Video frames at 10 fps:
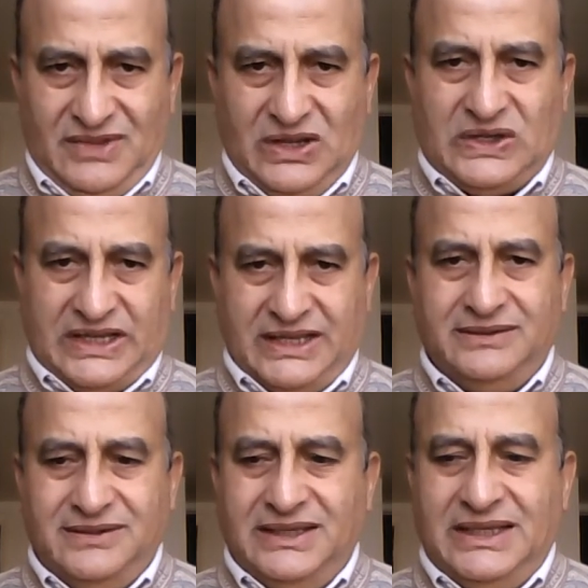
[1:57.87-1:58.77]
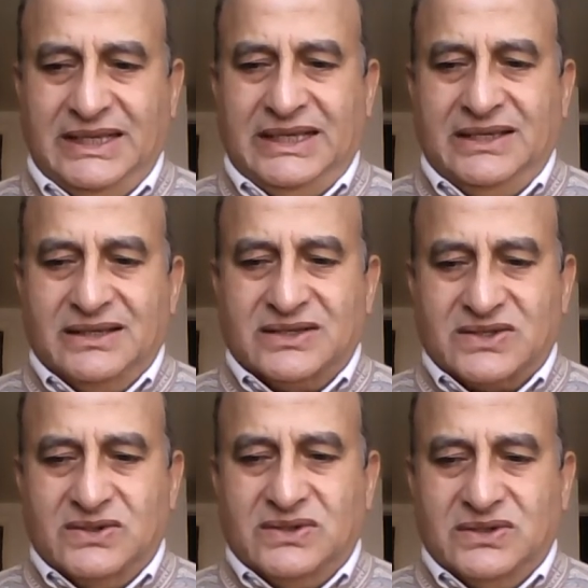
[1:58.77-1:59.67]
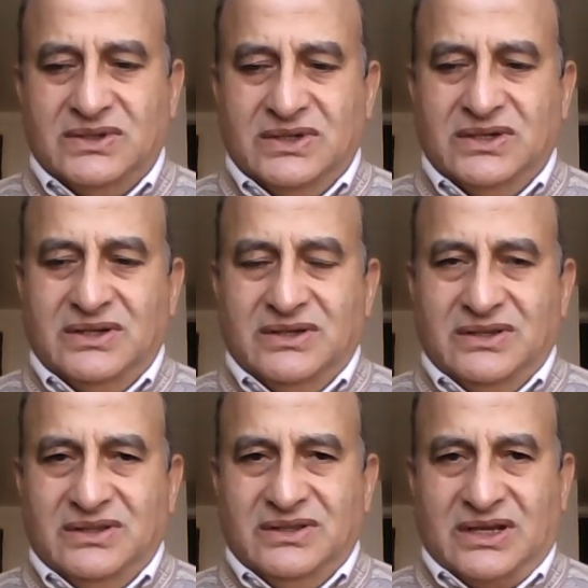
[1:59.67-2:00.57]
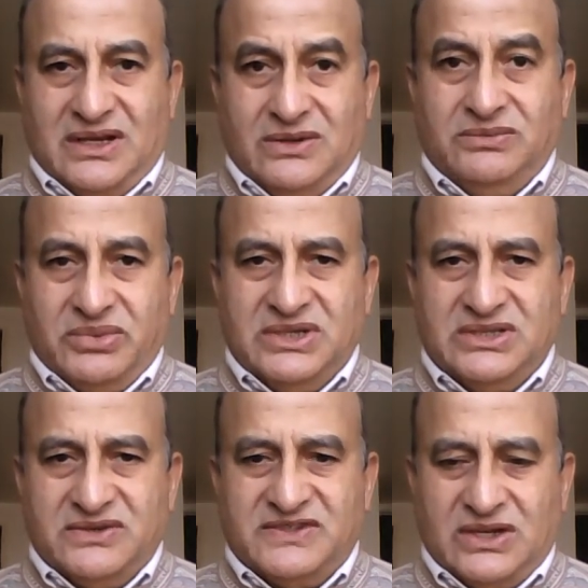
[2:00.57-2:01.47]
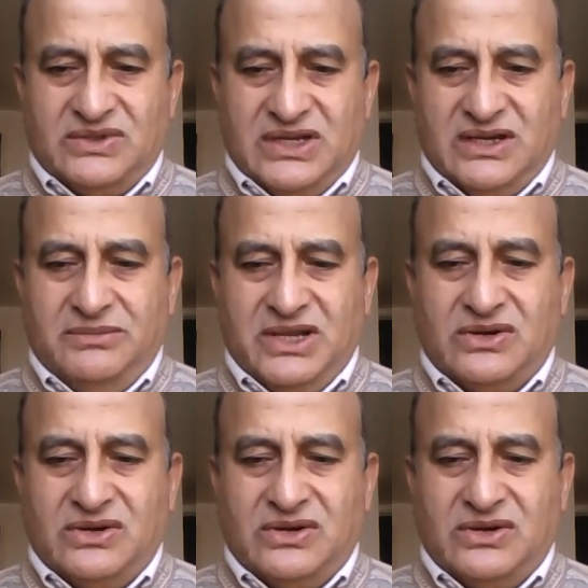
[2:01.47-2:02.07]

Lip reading: Okay? So, the Crown Prince of Saudi Arabia